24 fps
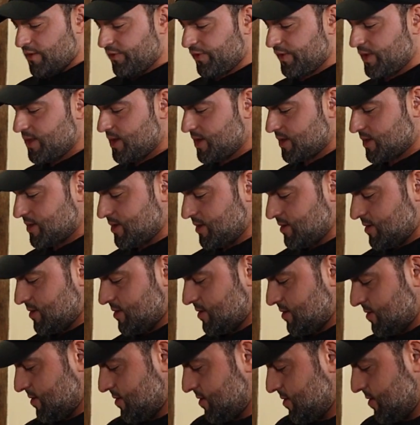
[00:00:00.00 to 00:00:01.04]
I feel like
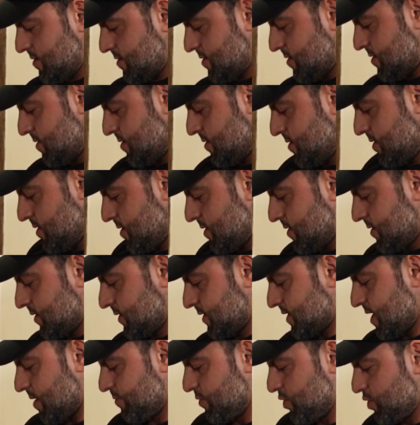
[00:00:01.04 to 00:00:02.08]

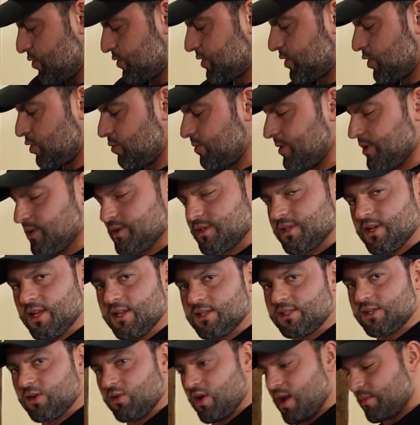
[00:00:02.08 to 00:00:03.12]
some YouTubers and
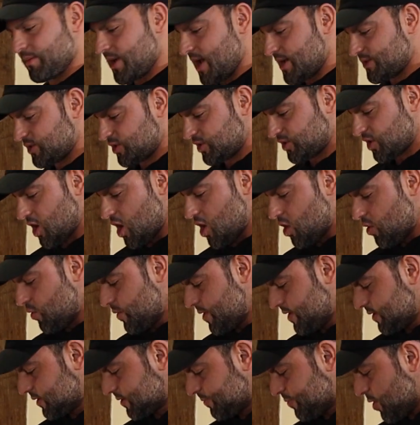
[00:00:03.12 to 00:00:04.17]
Instagram guys are
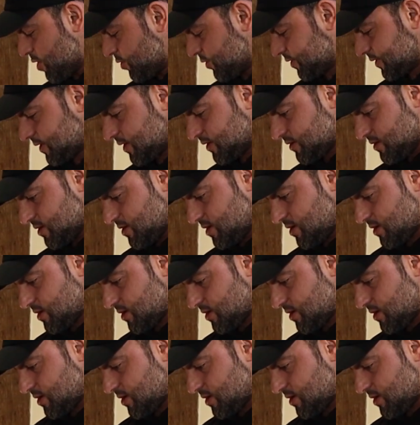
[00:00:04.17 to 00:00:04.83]
always posing.